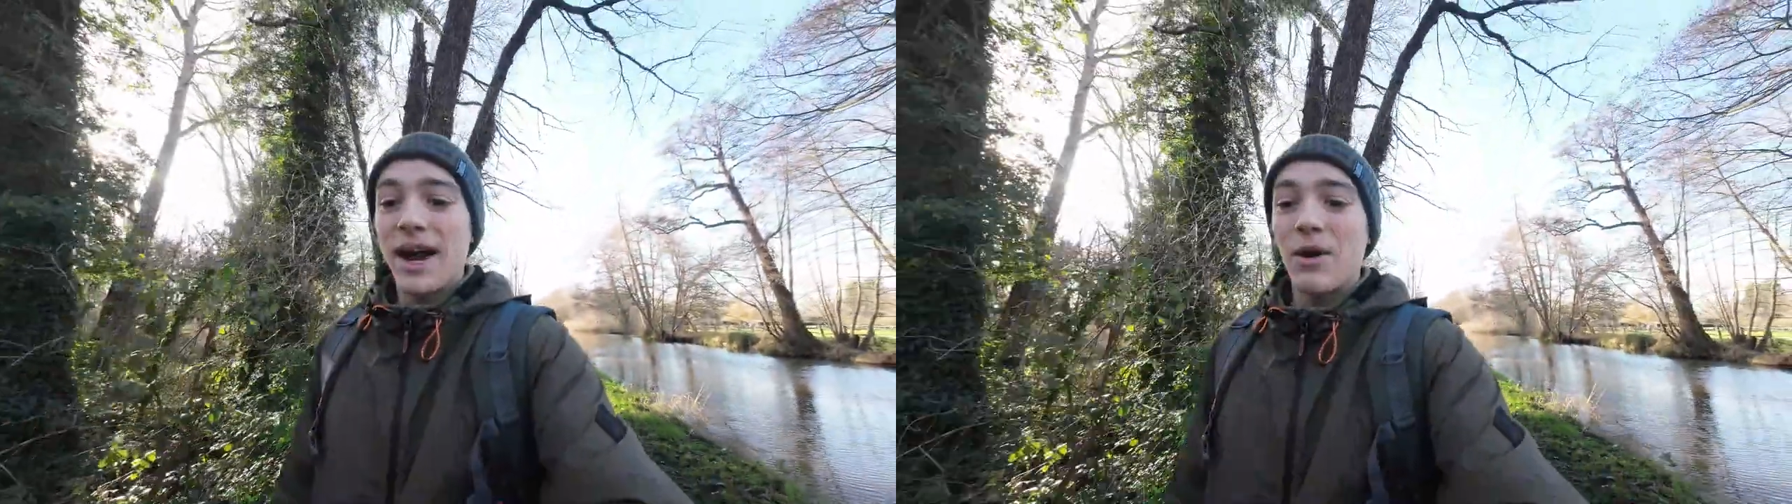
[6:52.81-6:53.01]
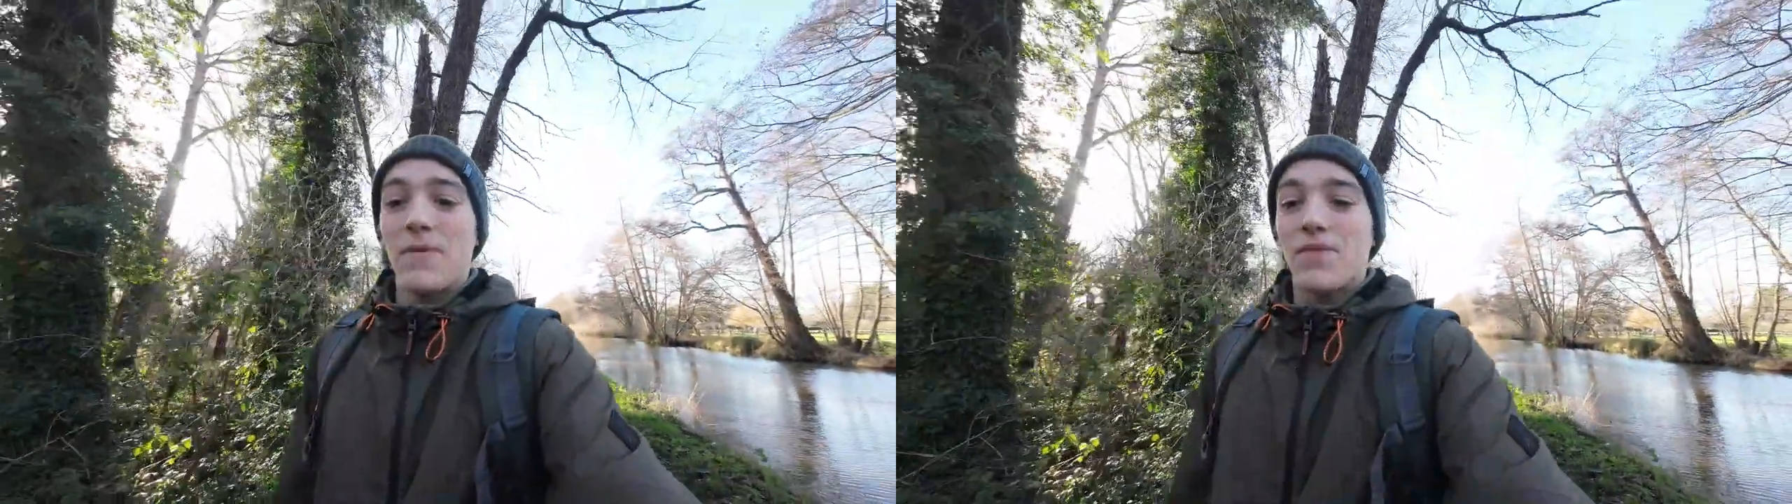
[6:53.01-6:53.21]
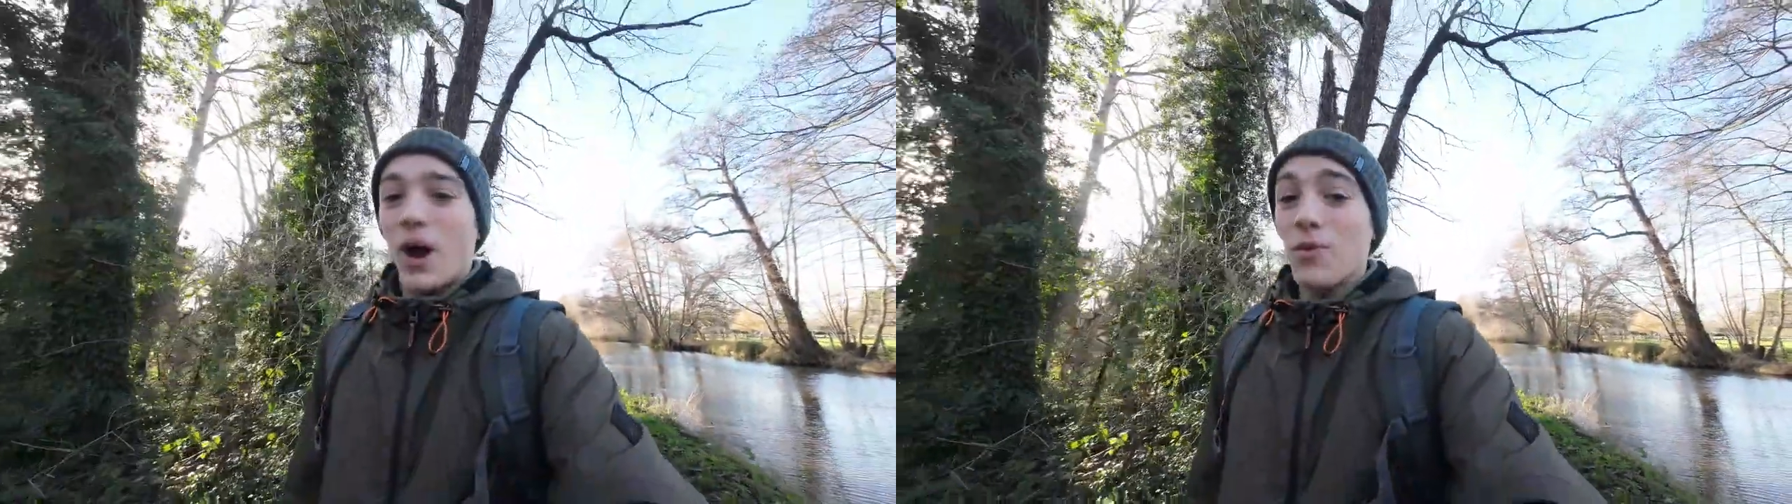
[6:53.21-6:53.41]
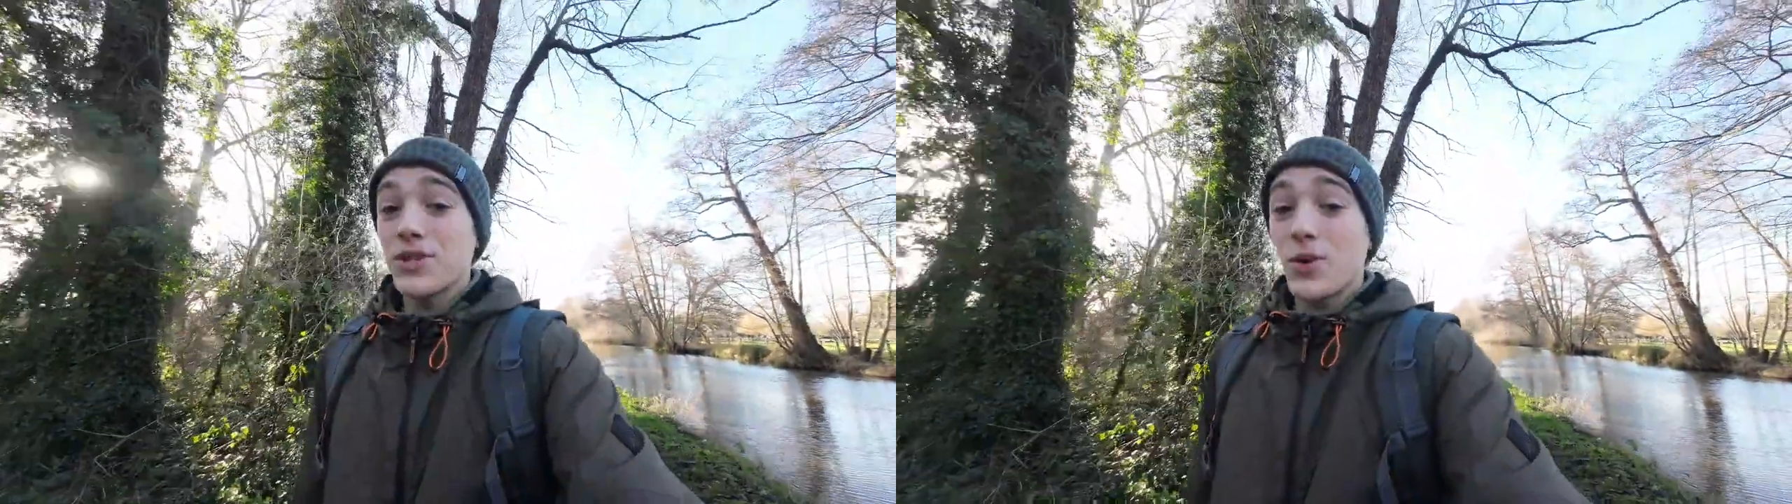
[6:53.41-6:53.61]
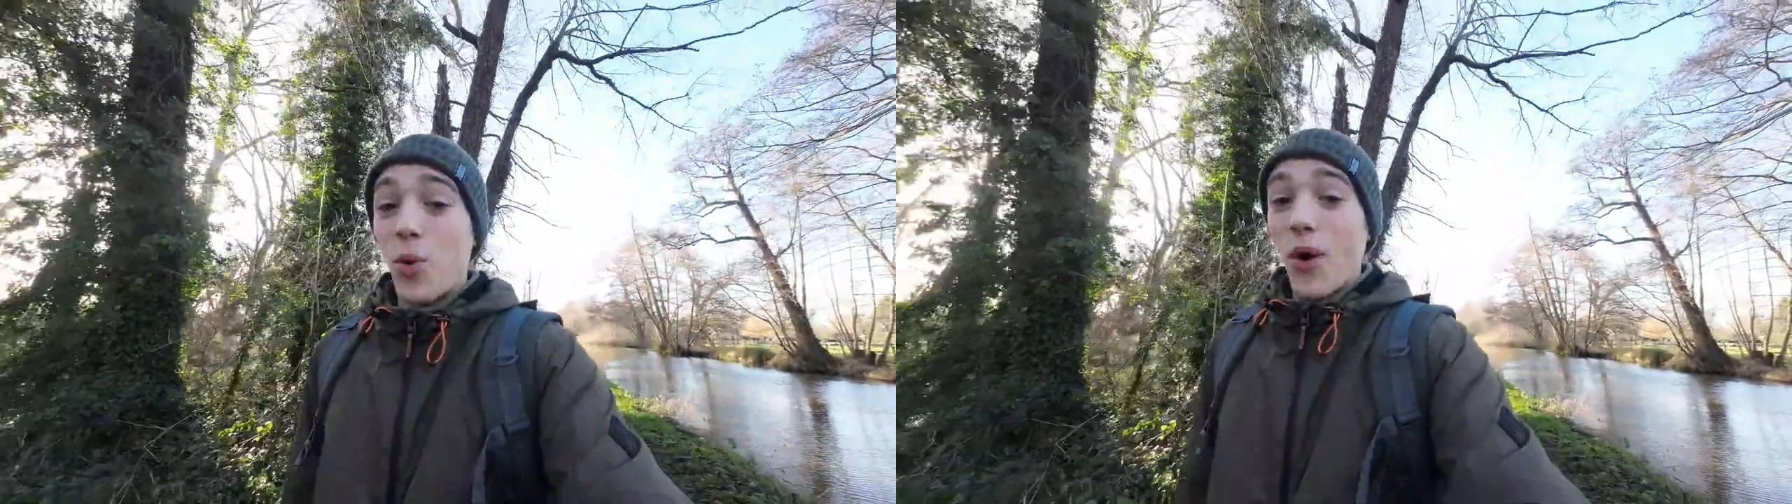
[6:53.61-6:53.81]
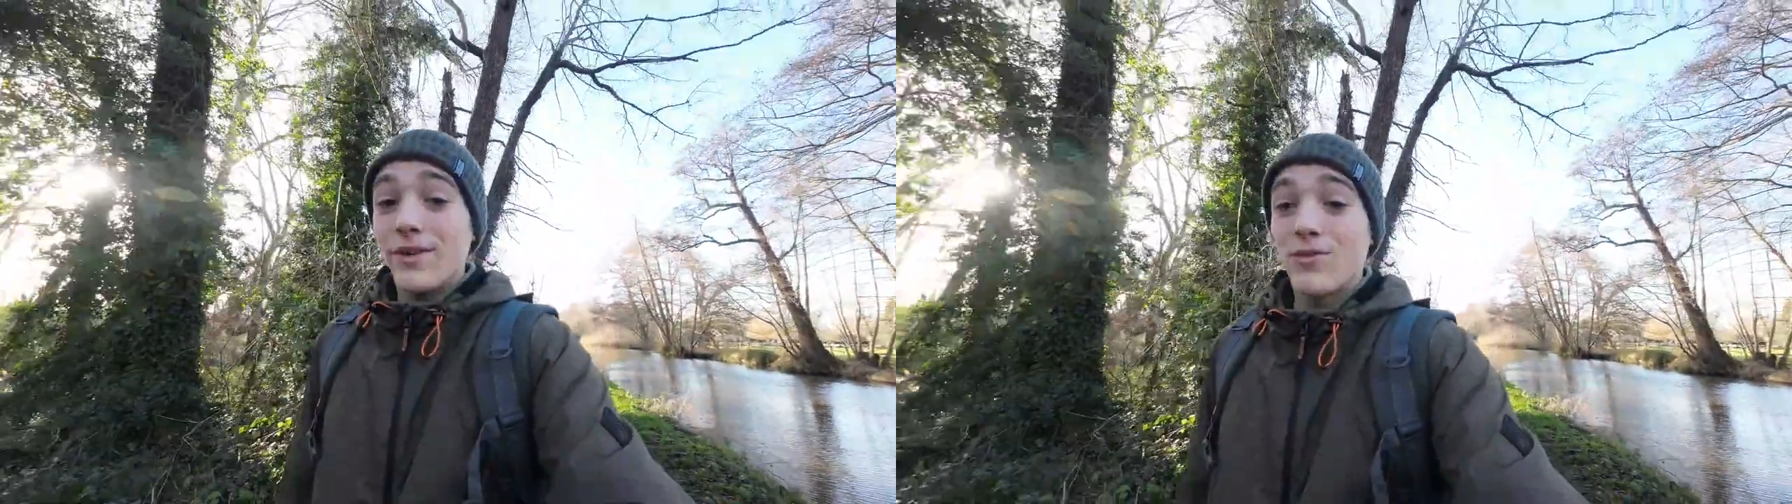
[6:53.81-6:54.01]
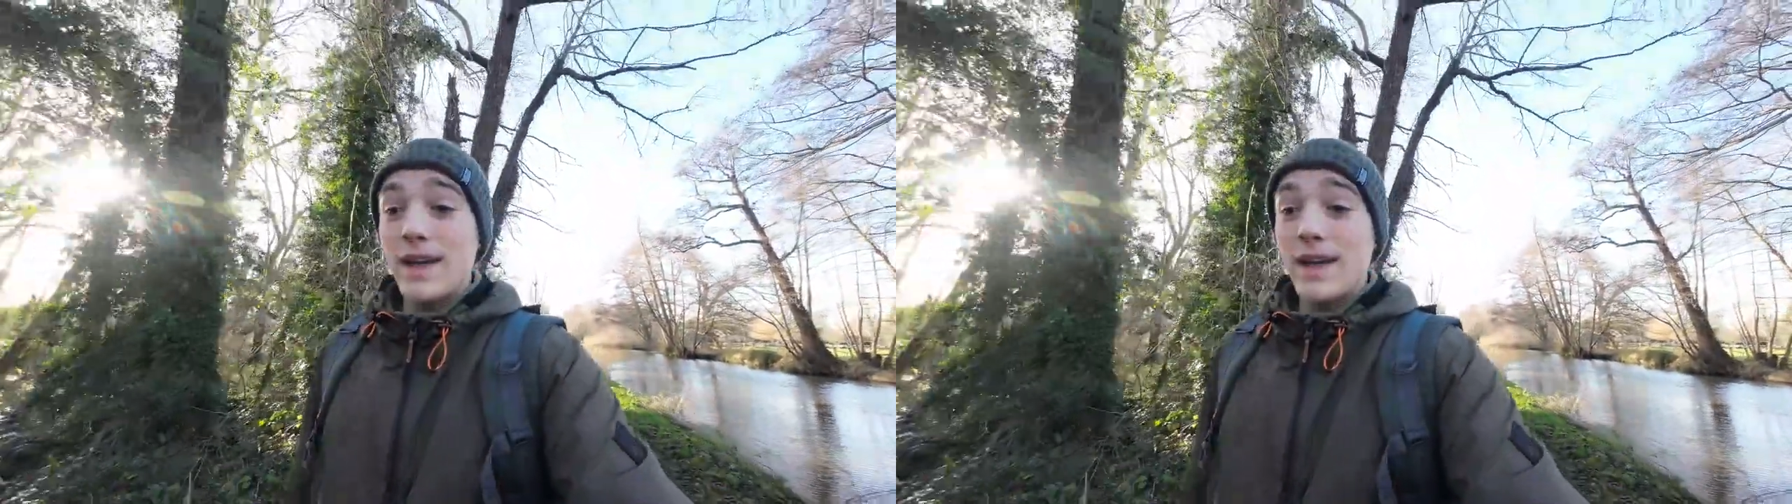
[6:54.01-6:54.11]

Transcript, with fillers: Now, I wasn't quite